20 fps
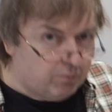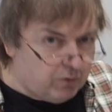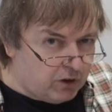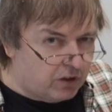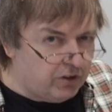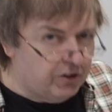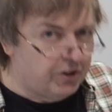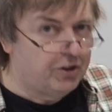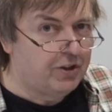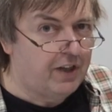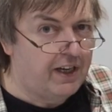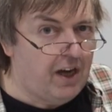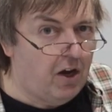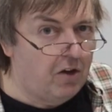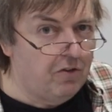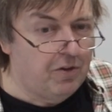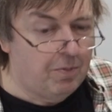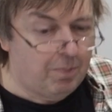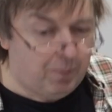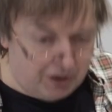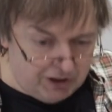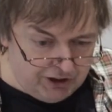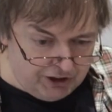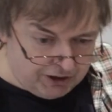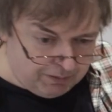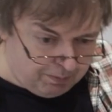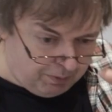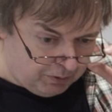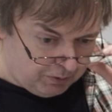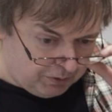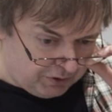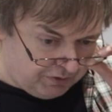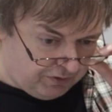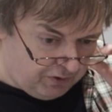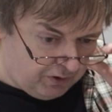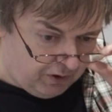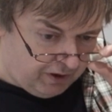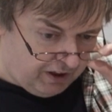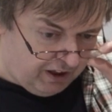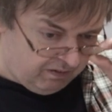concentrate on the principles
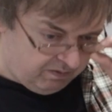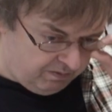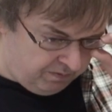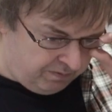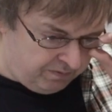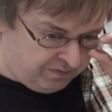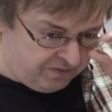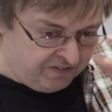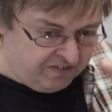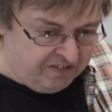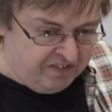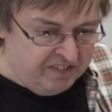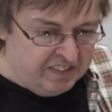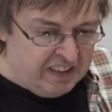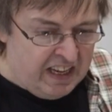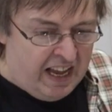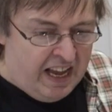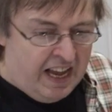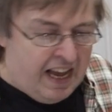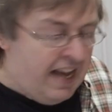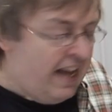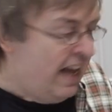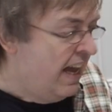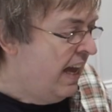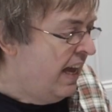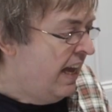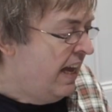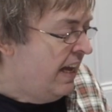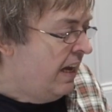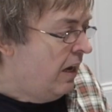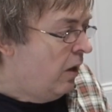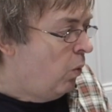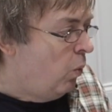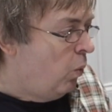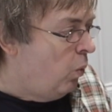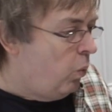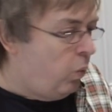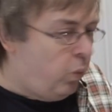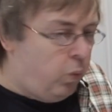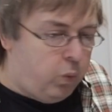for it.
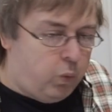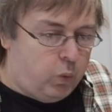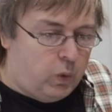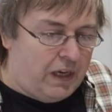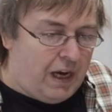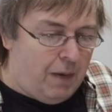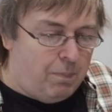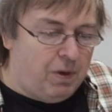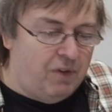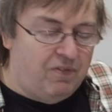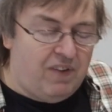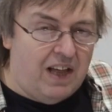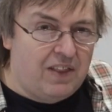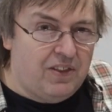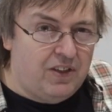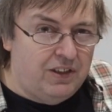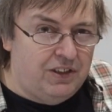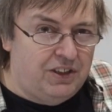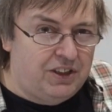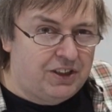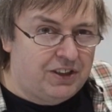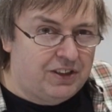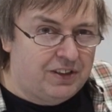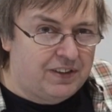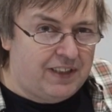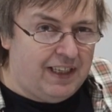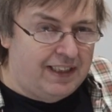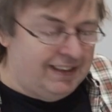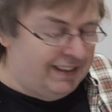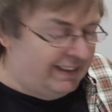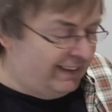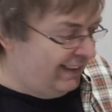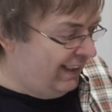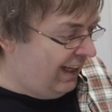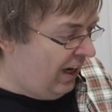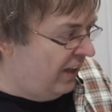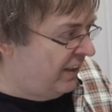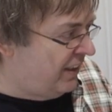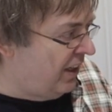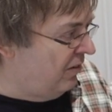A couple of others, things
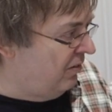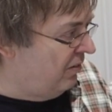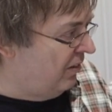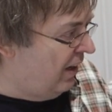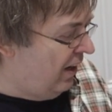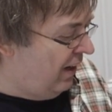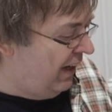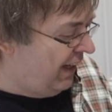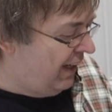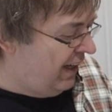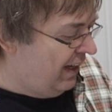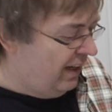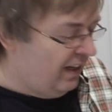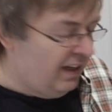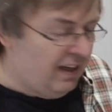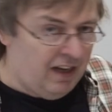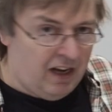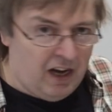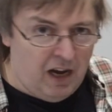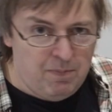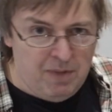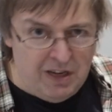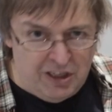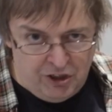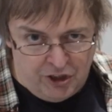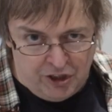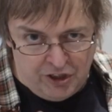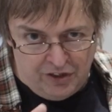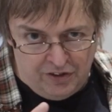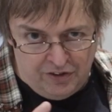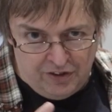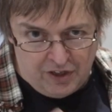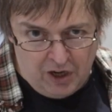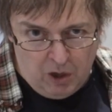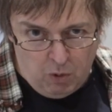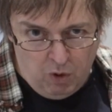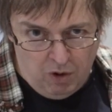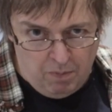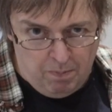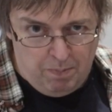that I don't like. I mentioned that
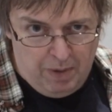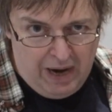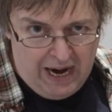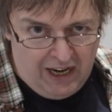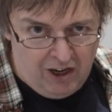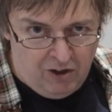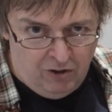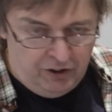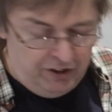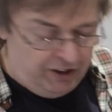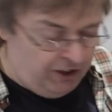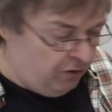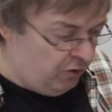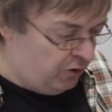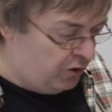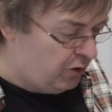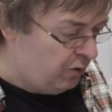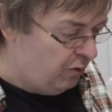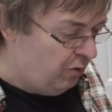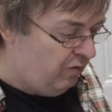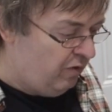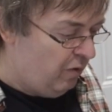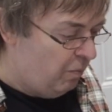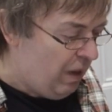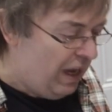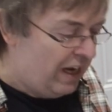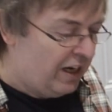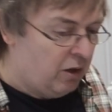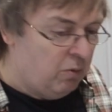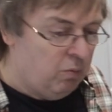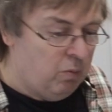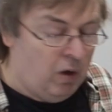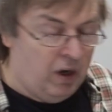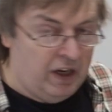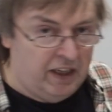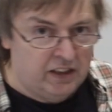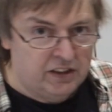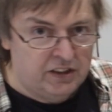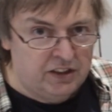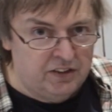I want bang on neutral for black and
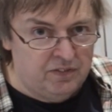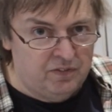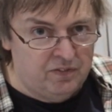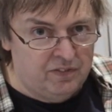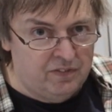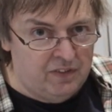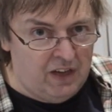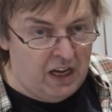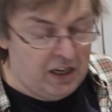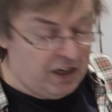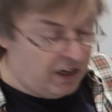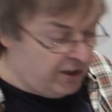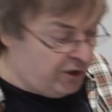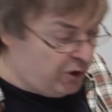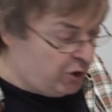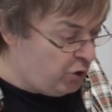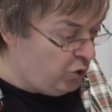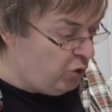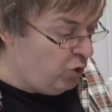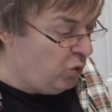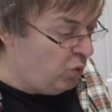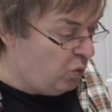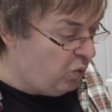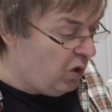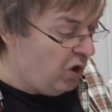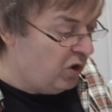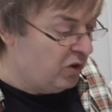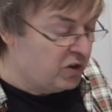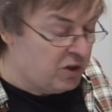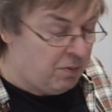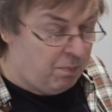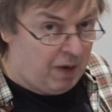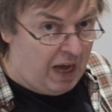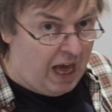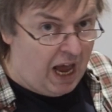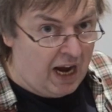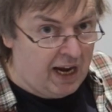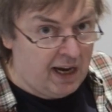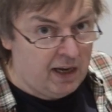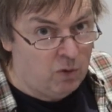white. And I do want
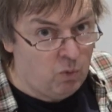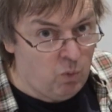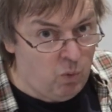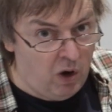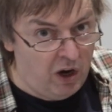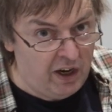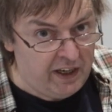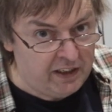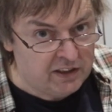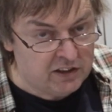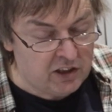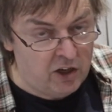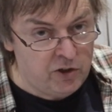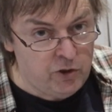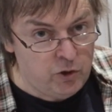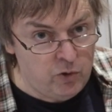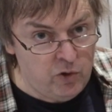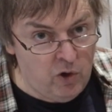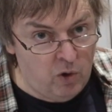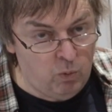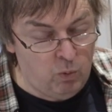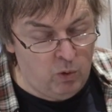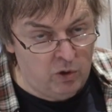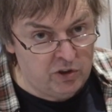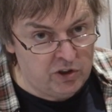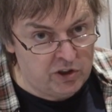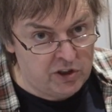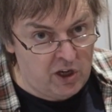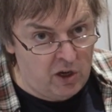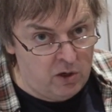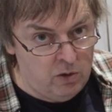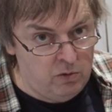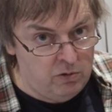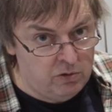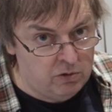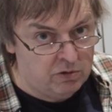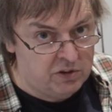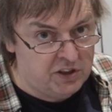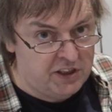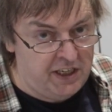black and white. I do not want
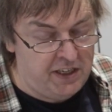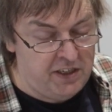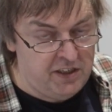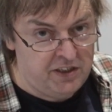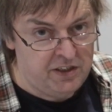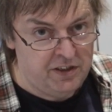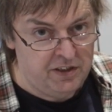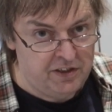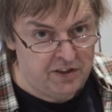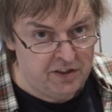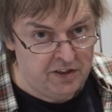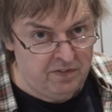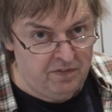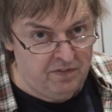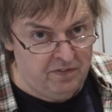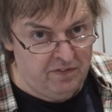toned or tinted.